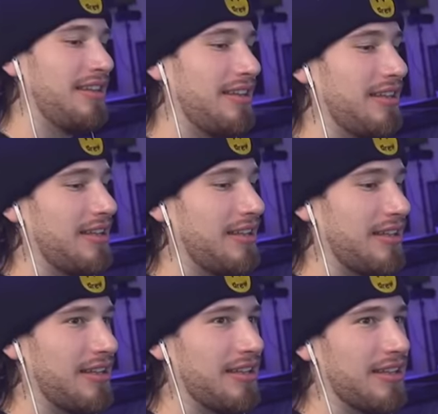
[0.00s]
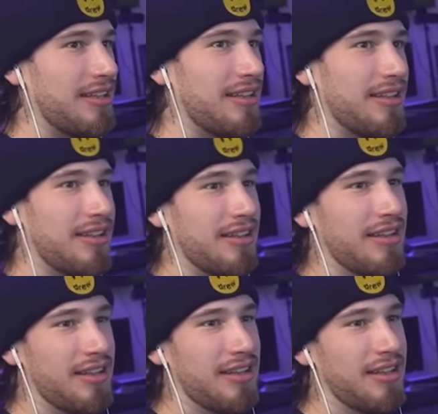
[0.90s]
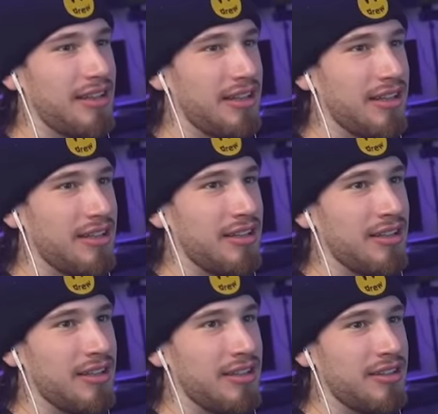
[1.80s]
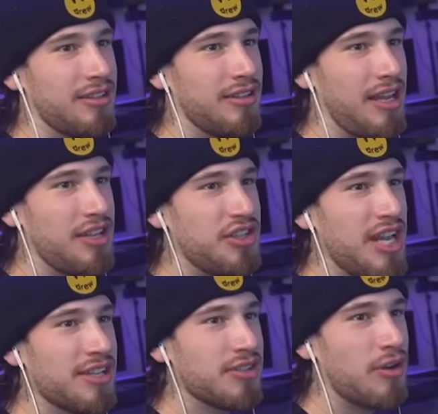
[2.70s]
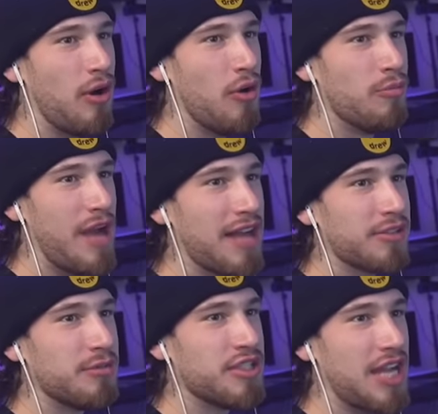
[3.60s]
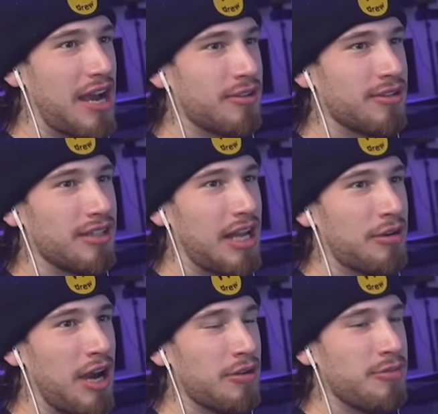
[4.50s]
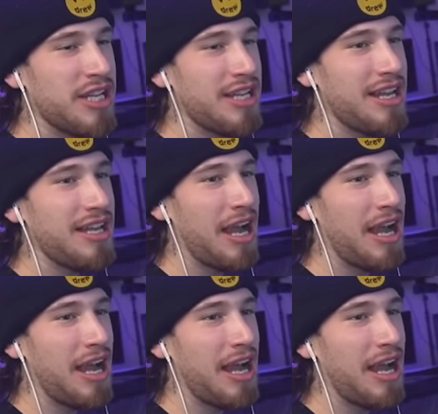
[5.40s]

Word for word: 11 years old. Bro, she has no TV. She's bro. And she has her own bathroom and shower. I, I would be